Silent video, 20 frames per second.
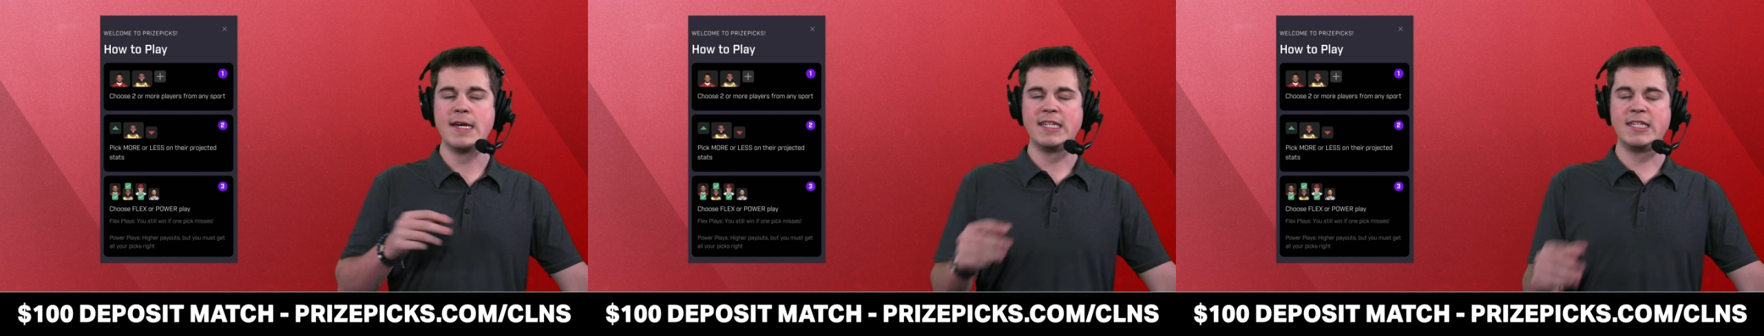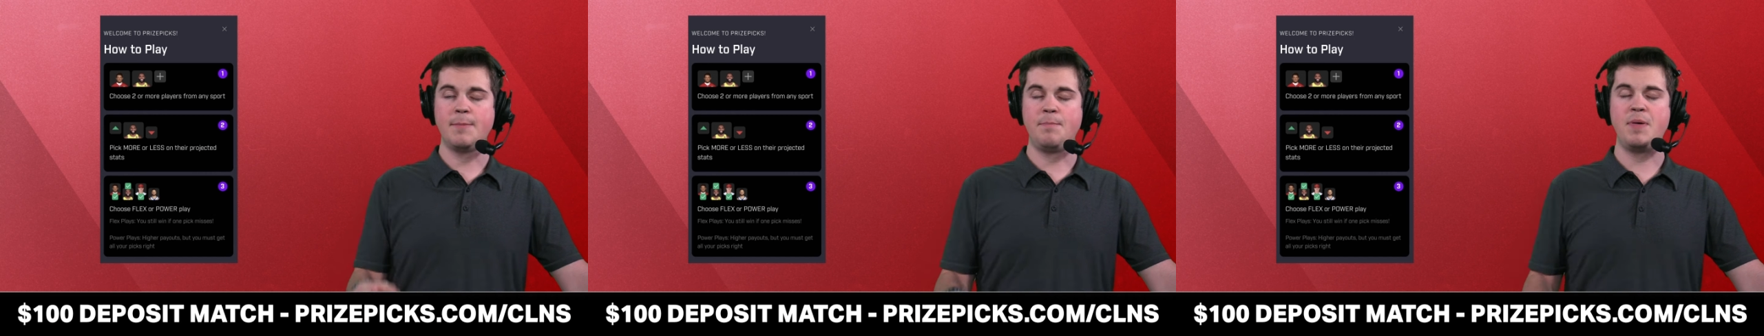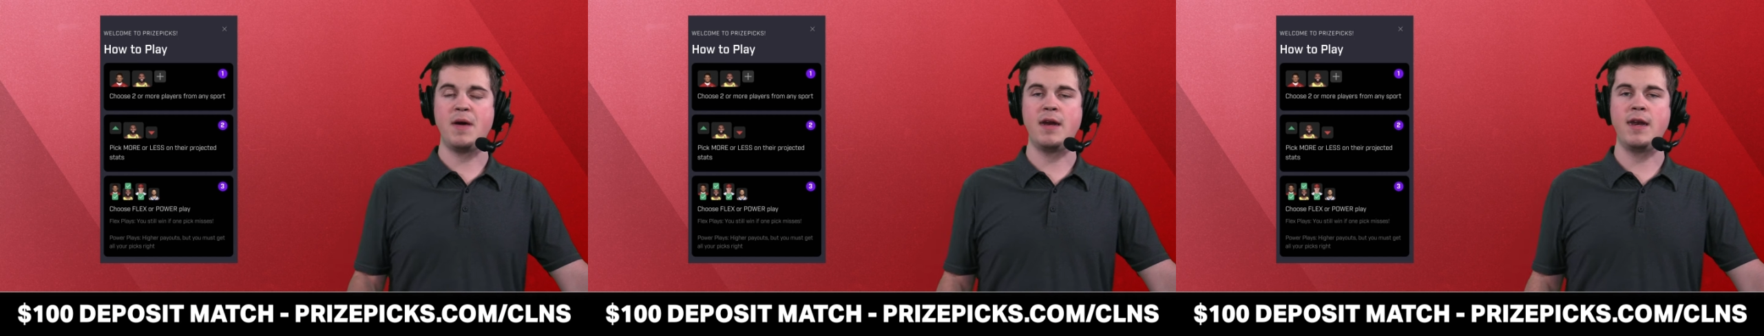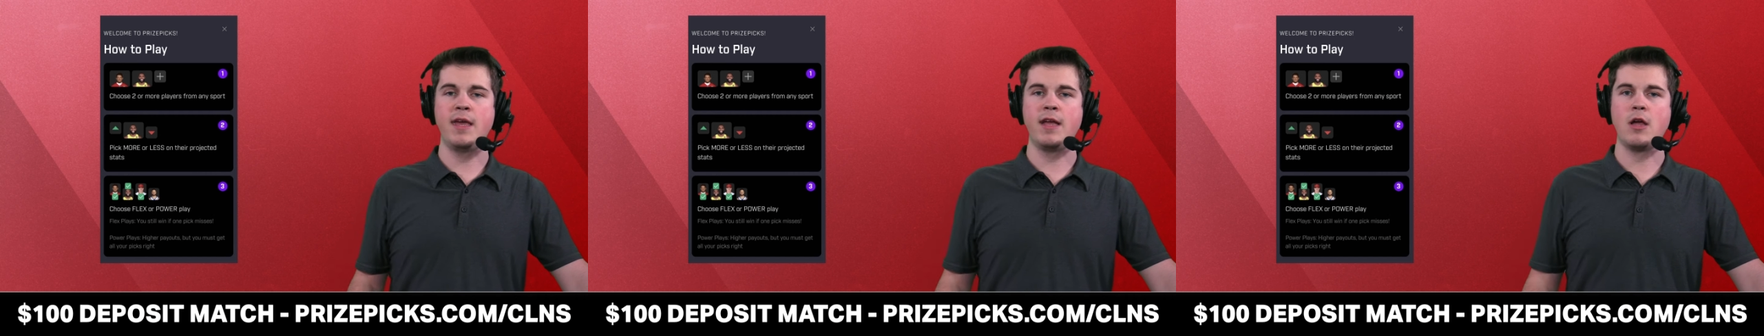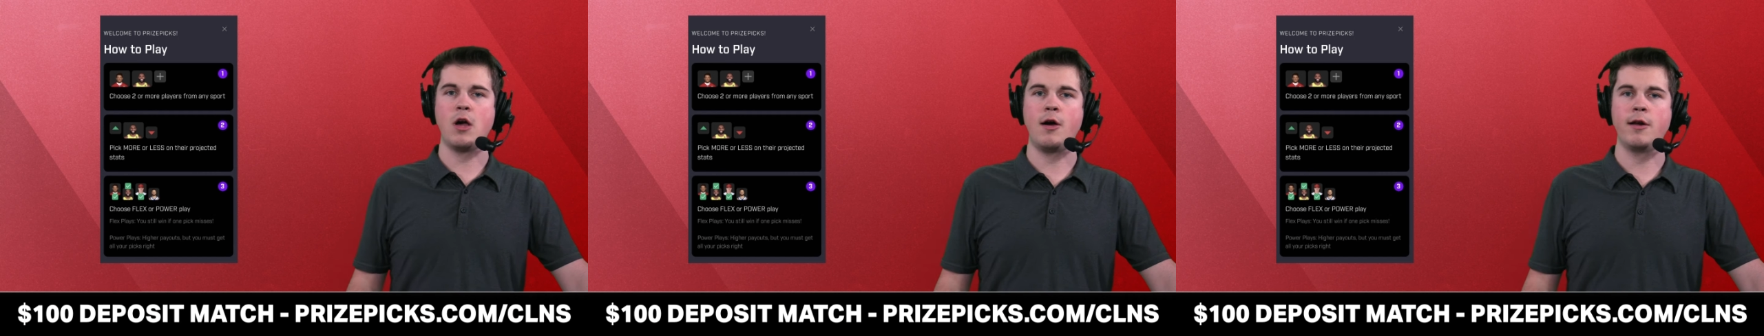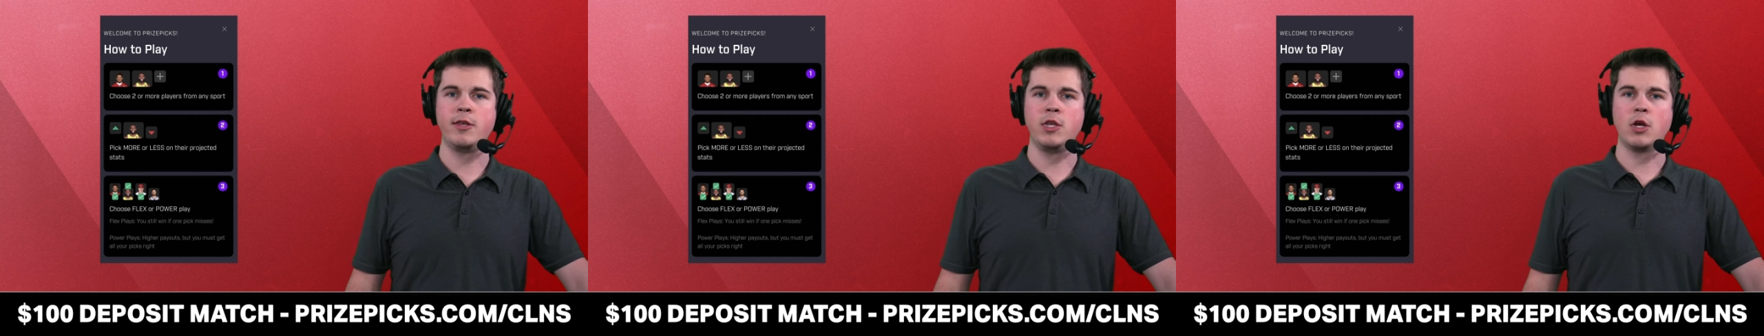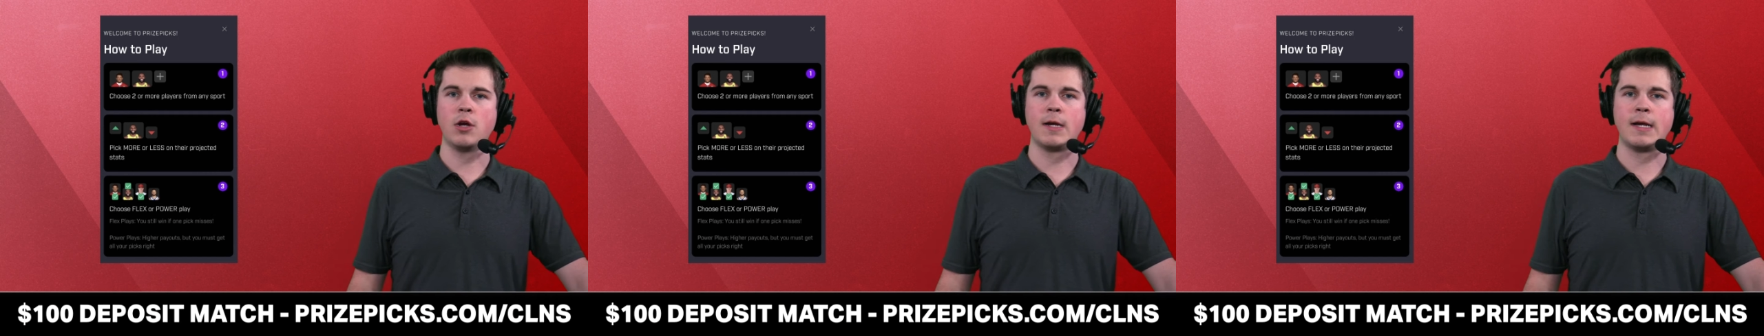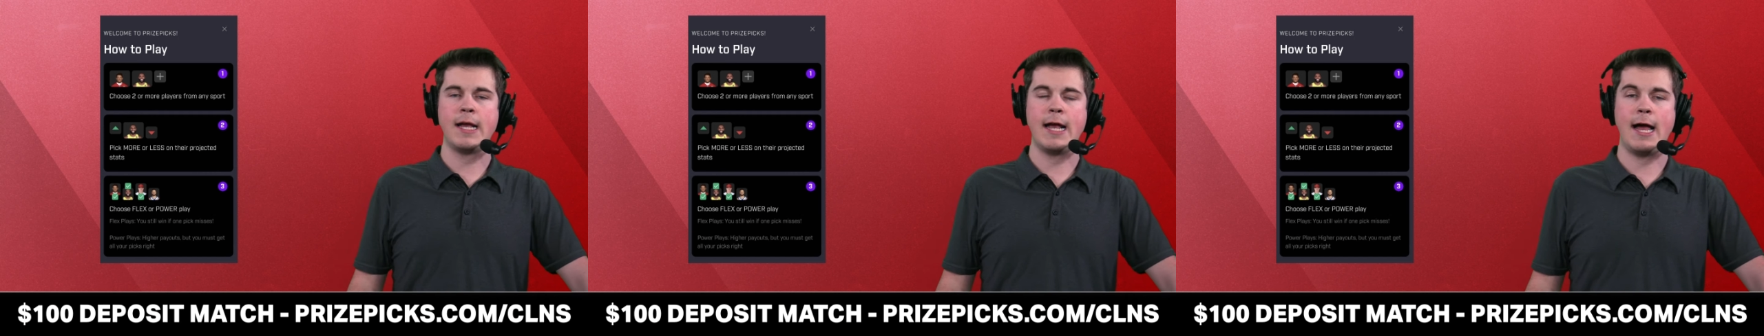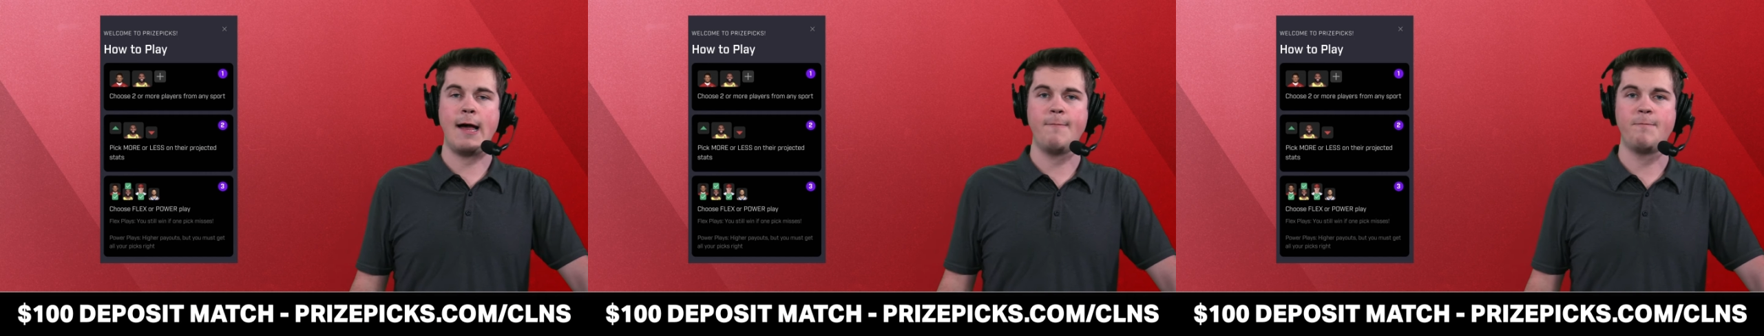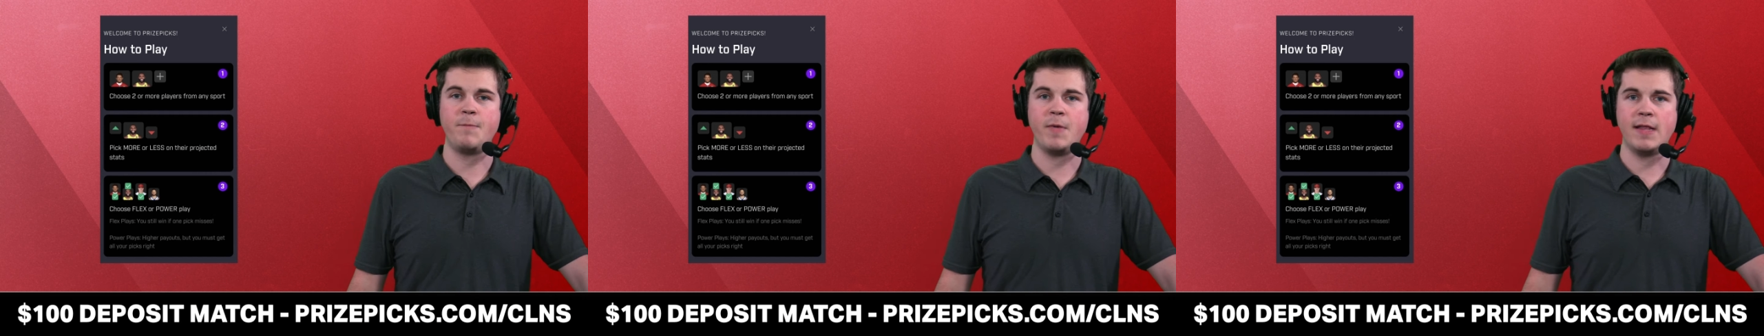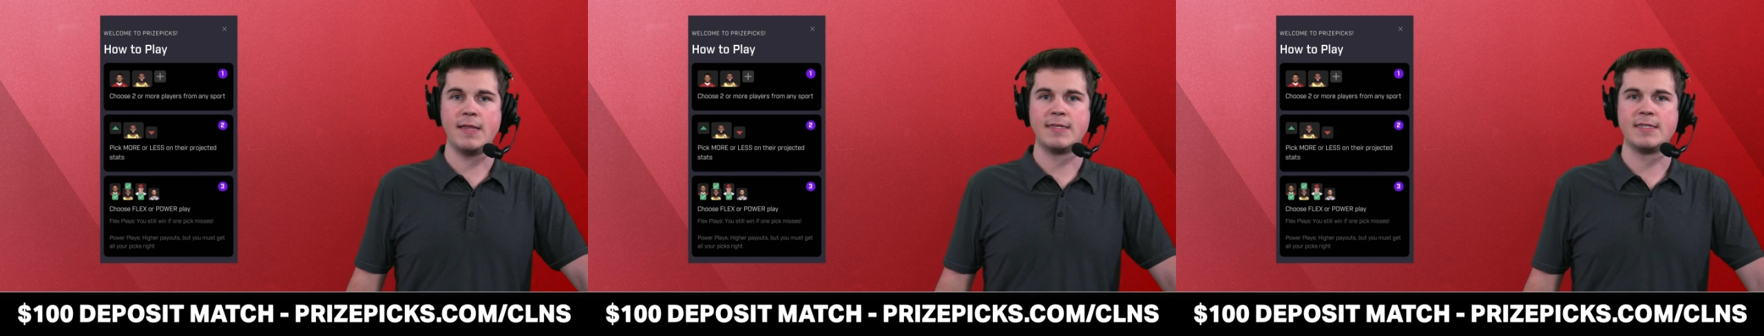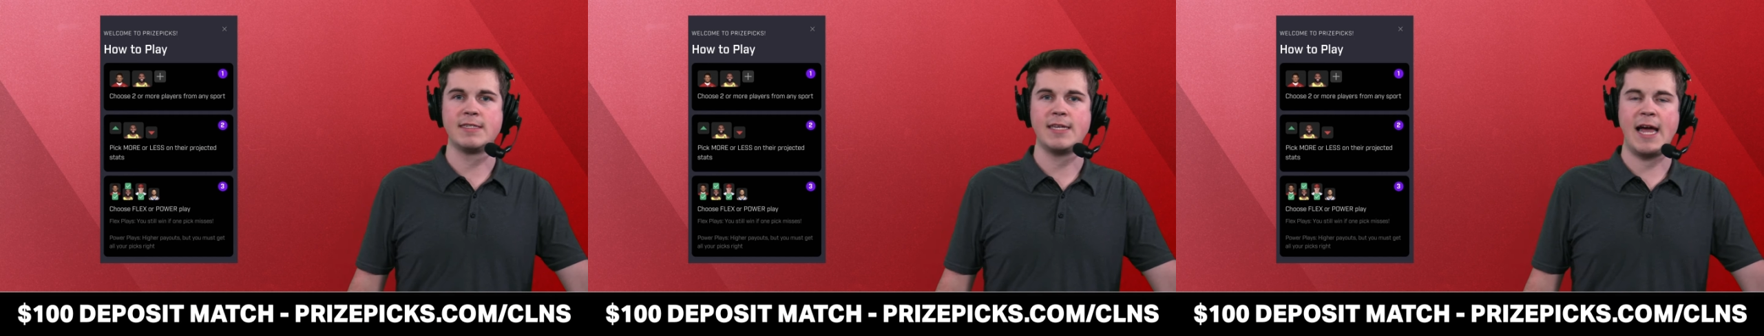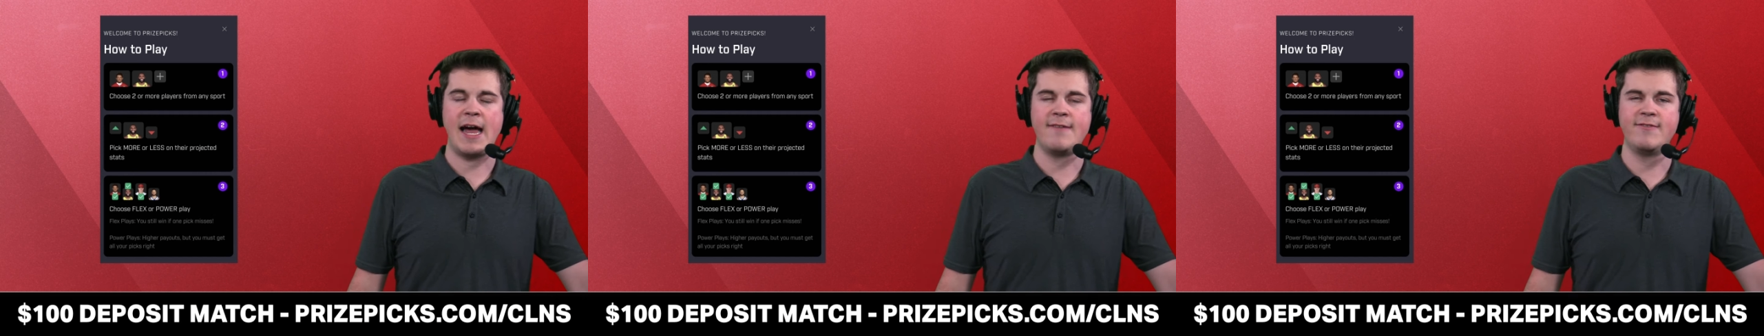depending on your
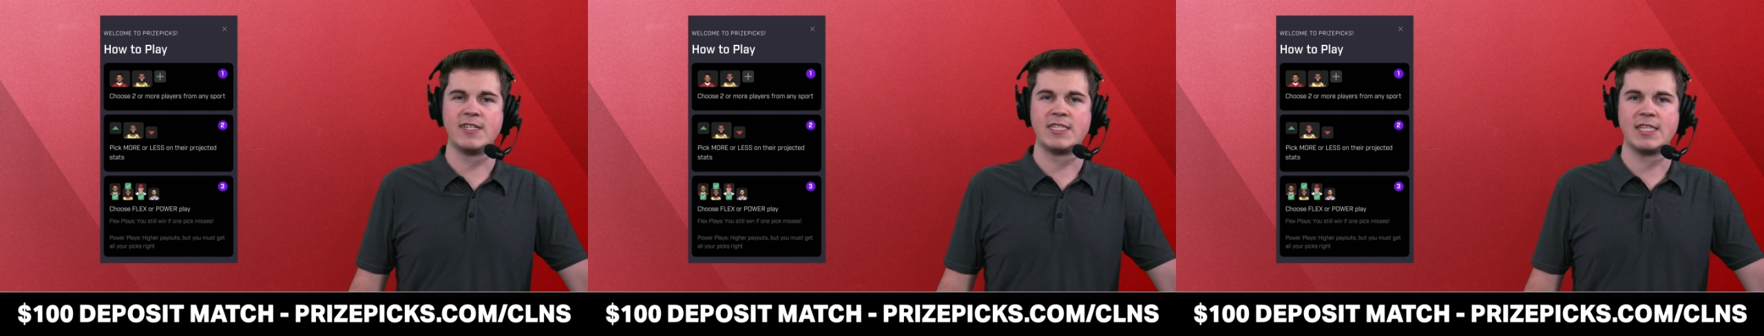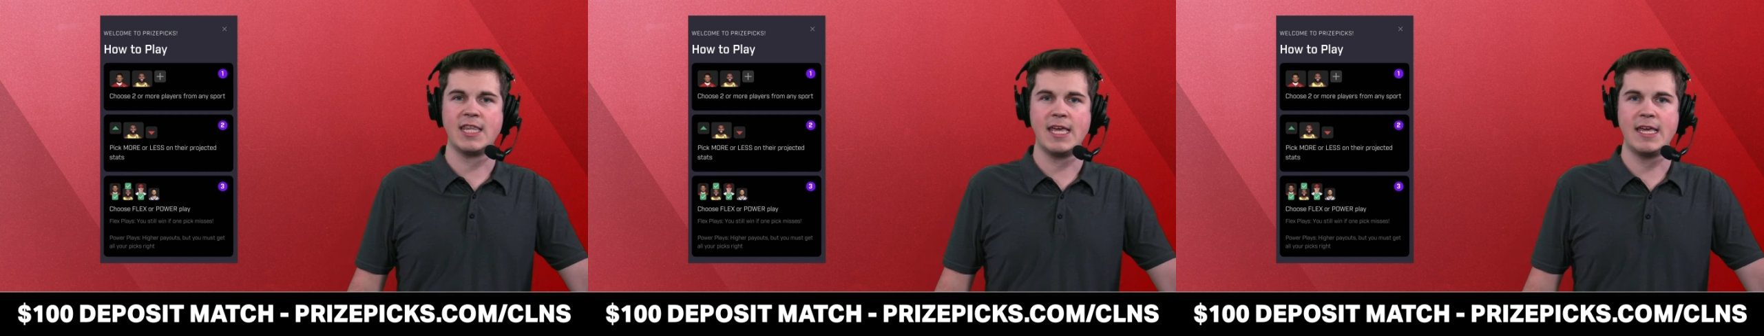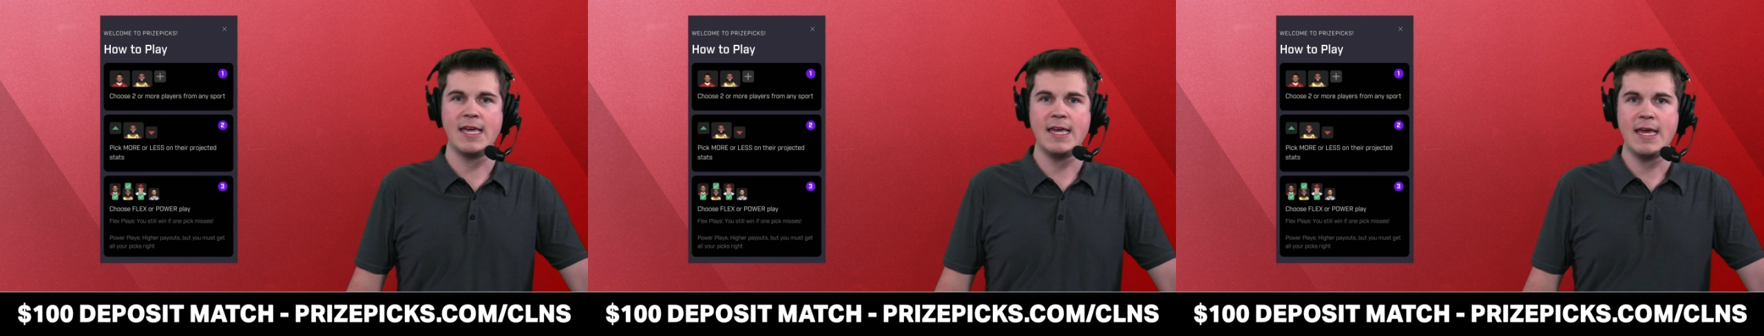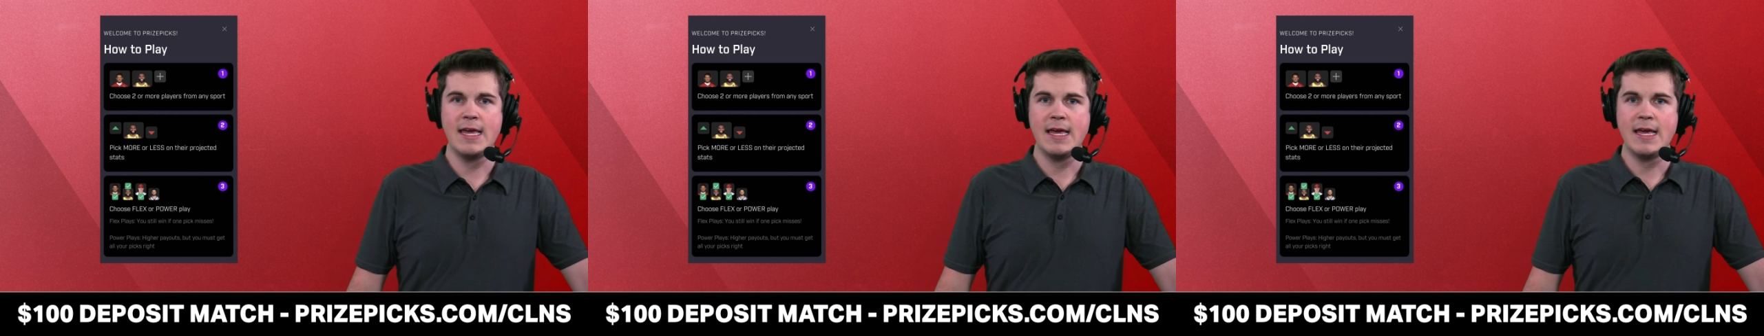confidence. Obviously,